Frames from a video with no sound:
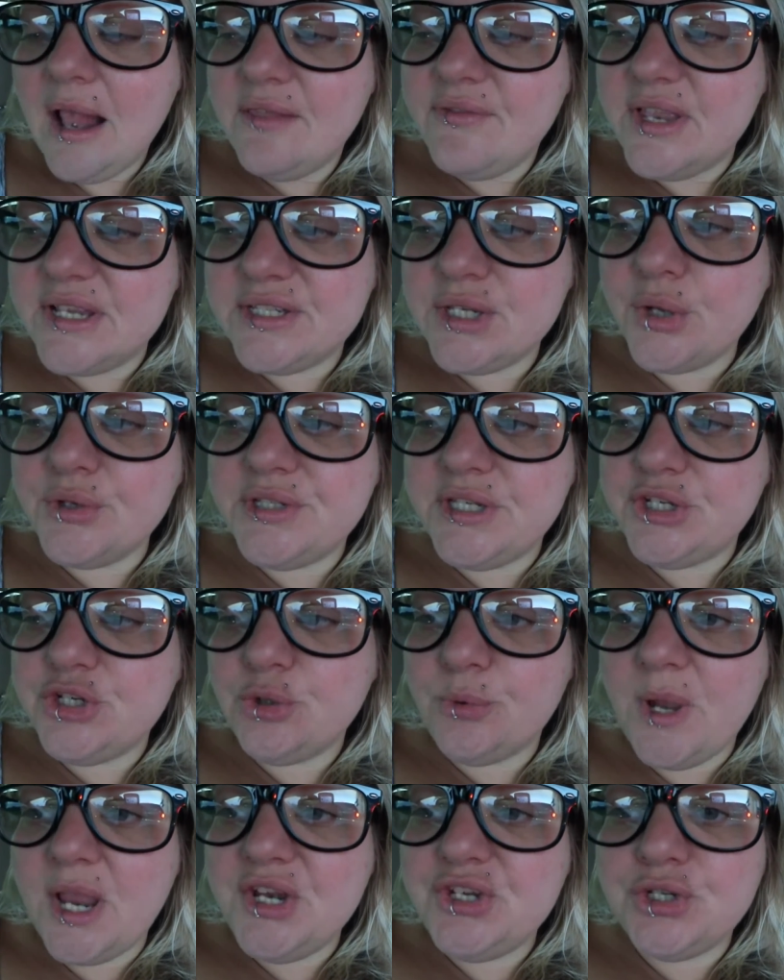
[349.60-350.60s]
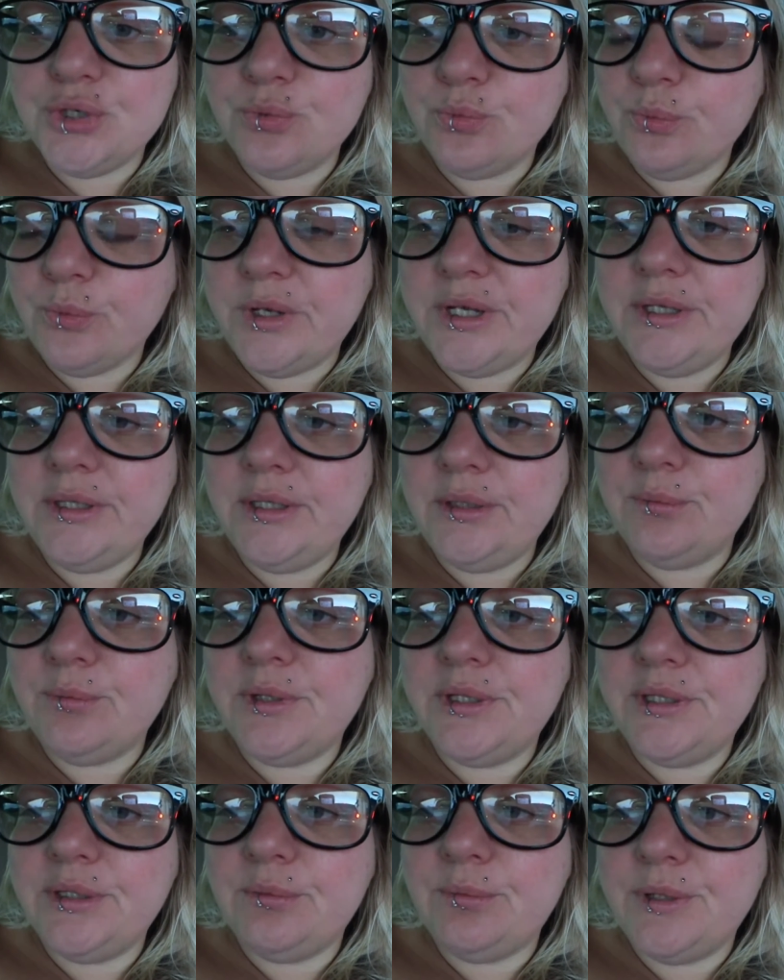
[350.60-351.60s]
This whole situation really,
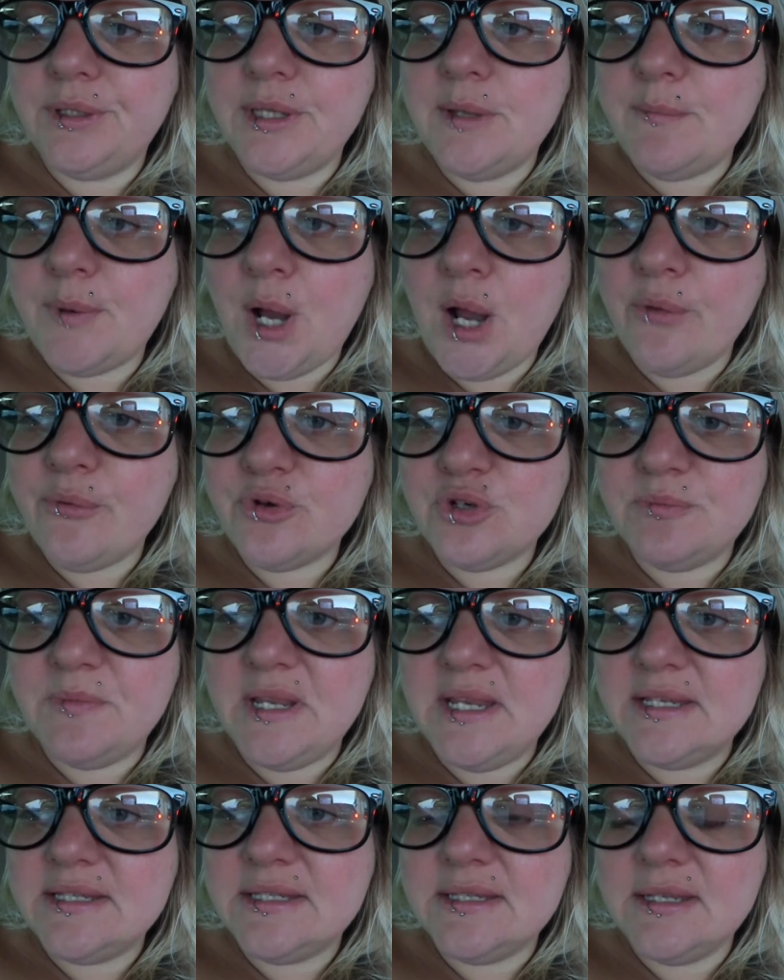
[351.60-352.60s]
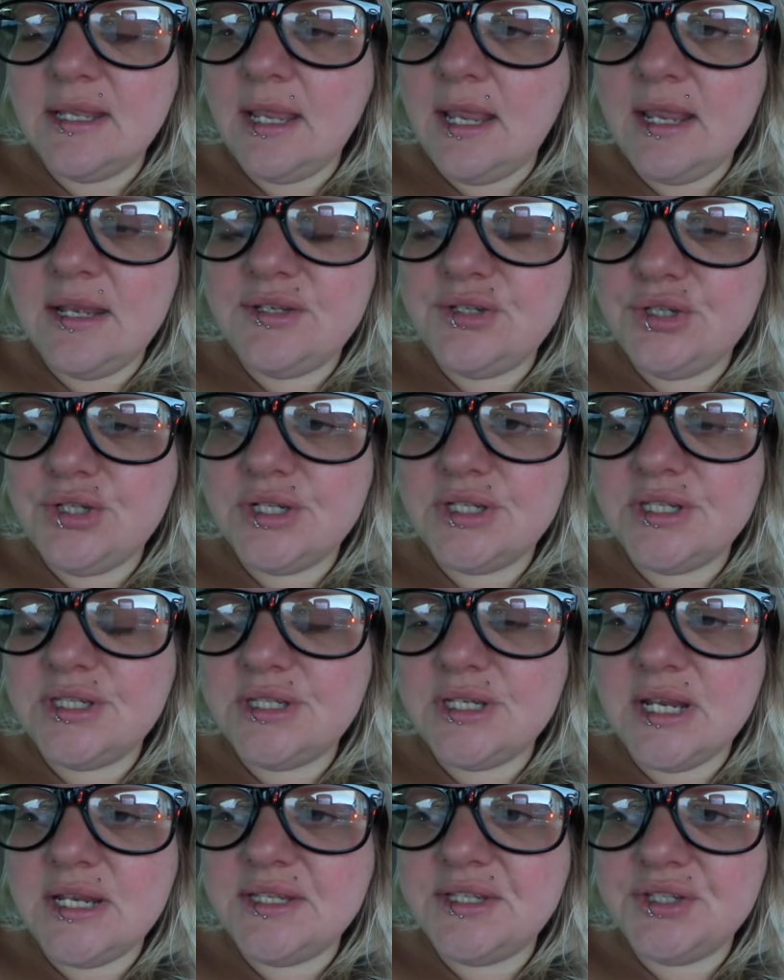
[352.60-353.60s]
really, really bothers me. It's
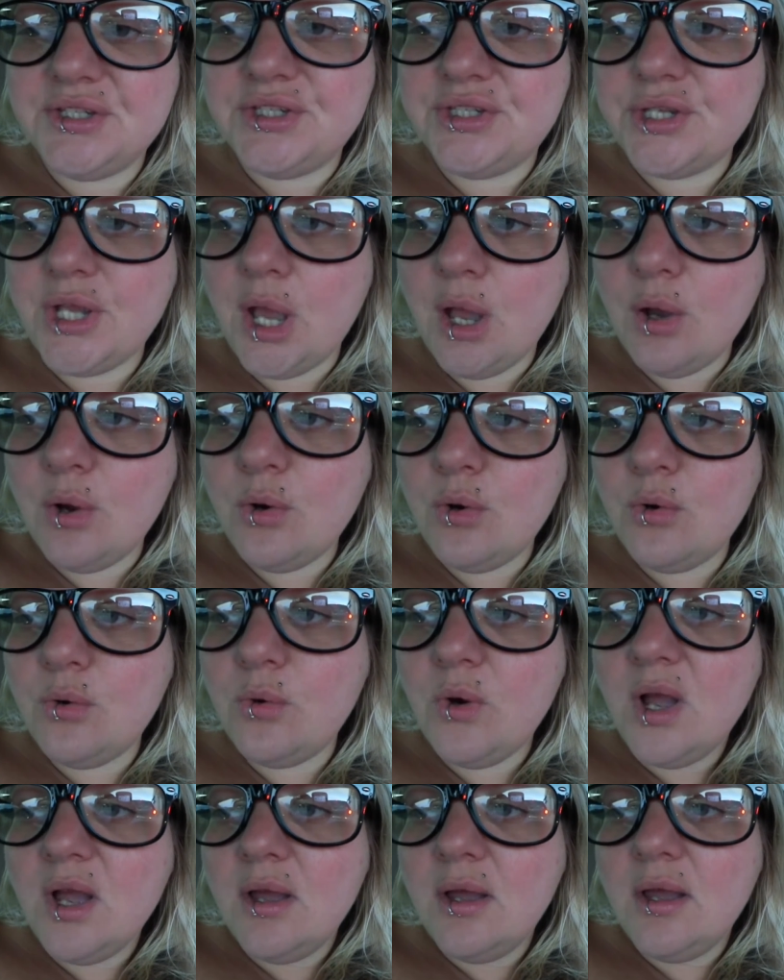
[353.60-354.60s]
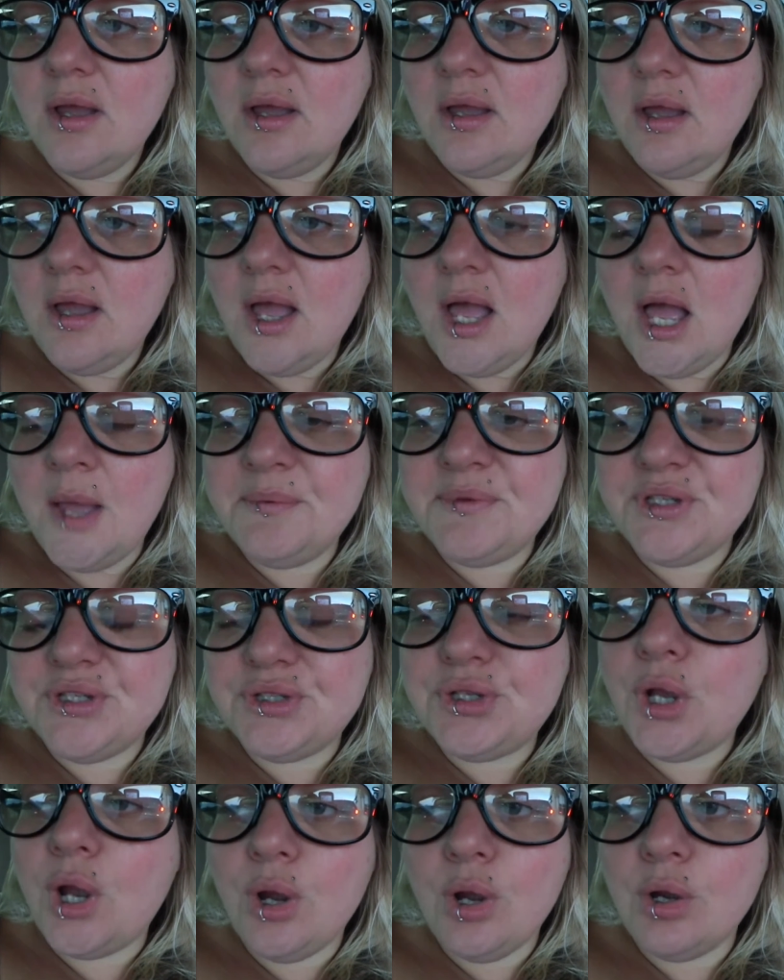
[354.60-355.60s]
just, it's so
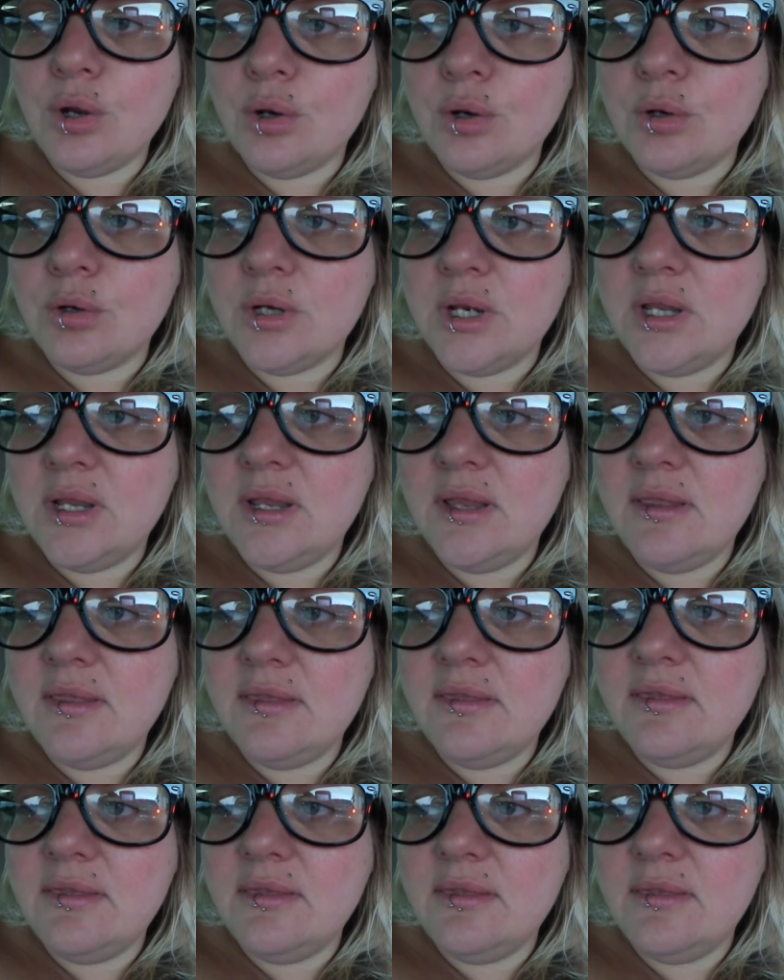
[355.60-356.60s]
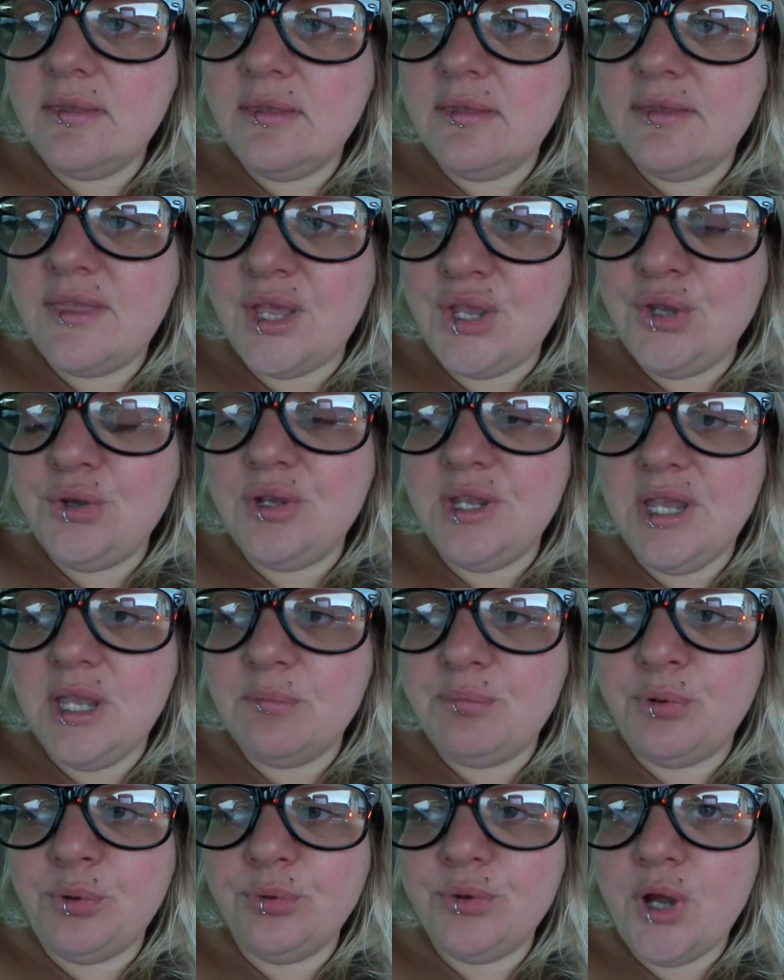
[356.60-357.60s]
absurd that you can
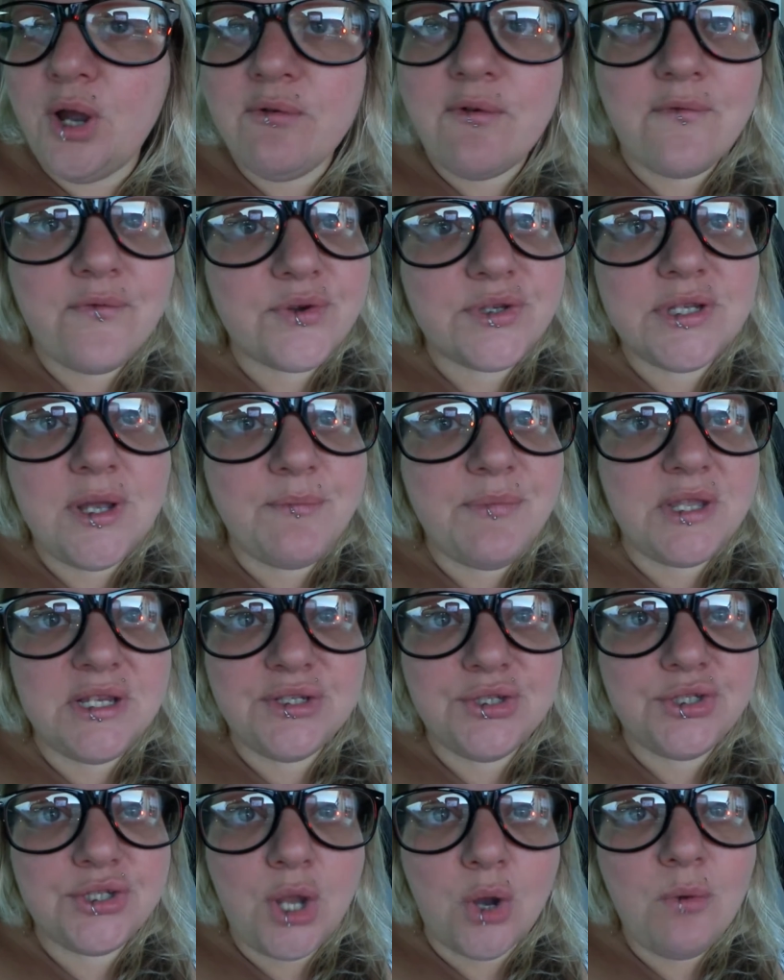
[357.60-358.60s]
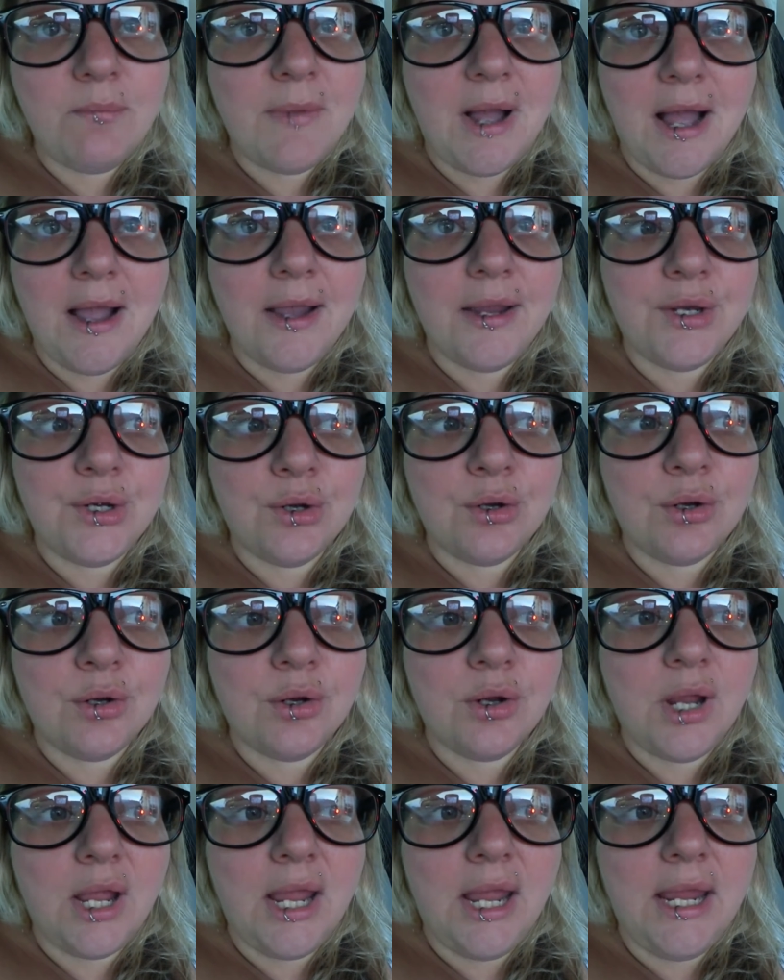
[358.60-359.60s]
get pulled over for something so
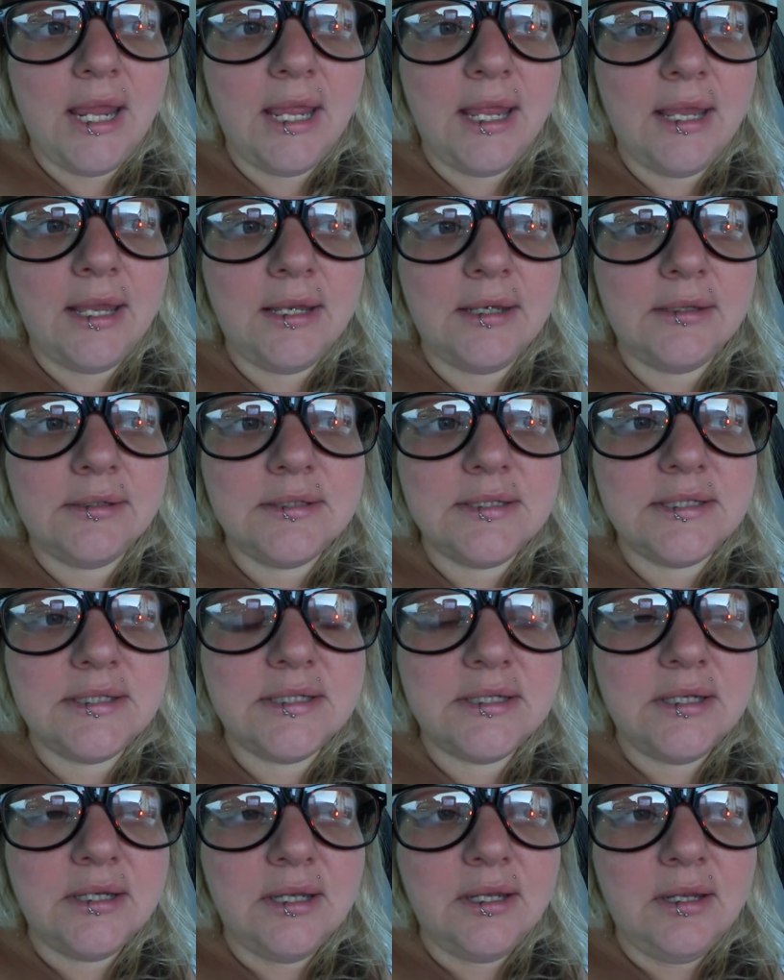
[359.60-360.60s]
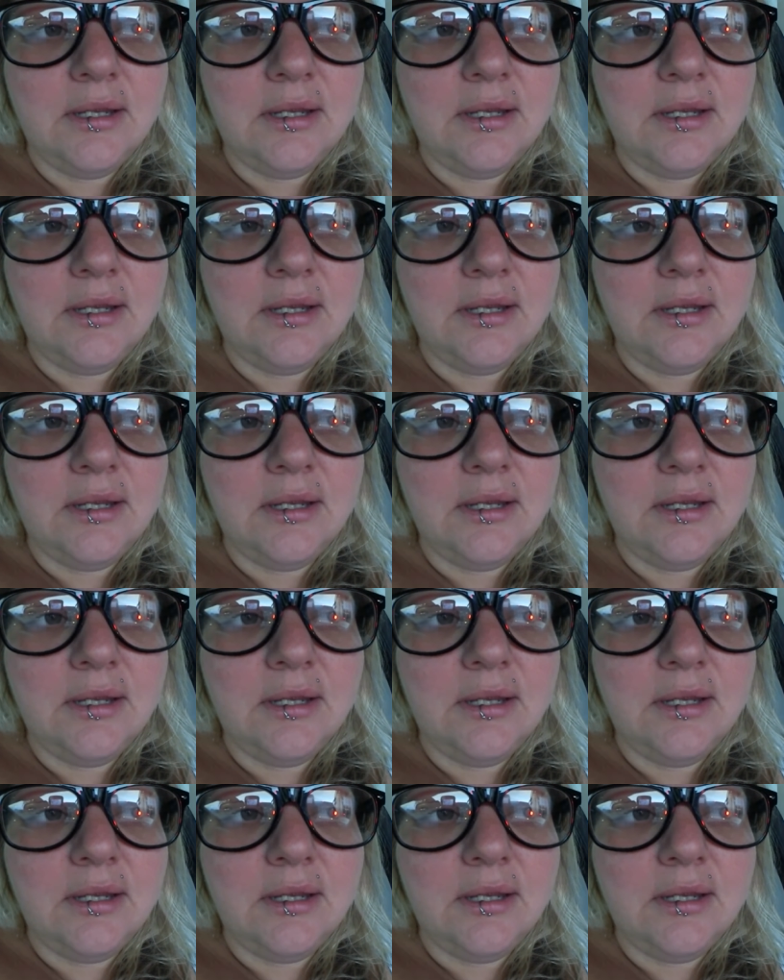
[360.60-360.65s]
minor and